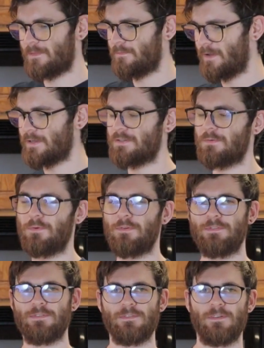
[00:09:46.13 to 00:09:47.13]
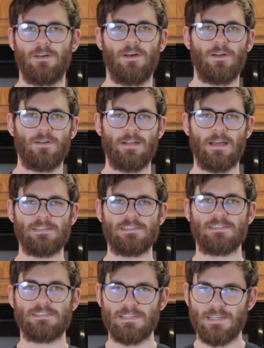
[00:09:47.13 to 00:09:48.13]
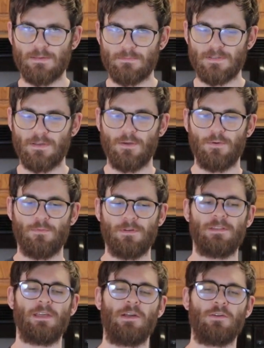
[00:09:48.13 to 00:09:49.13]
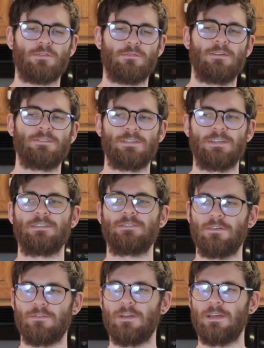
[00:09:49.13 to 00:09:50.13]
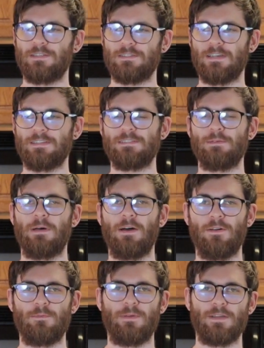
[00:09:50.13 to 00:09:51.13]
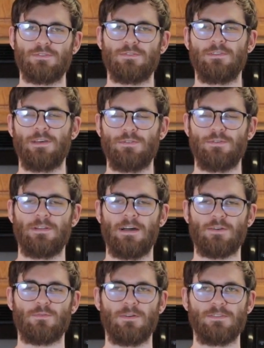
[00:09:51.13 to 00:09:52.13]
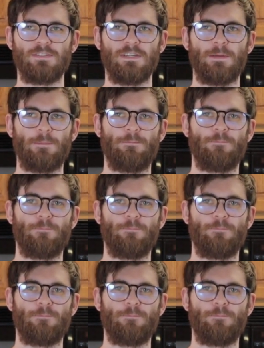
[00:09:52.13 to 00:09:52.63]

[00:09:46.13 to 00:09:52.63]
vegetables are nice and steamed when they aren't crunchy, so test them out and make sure that they're not crunchy.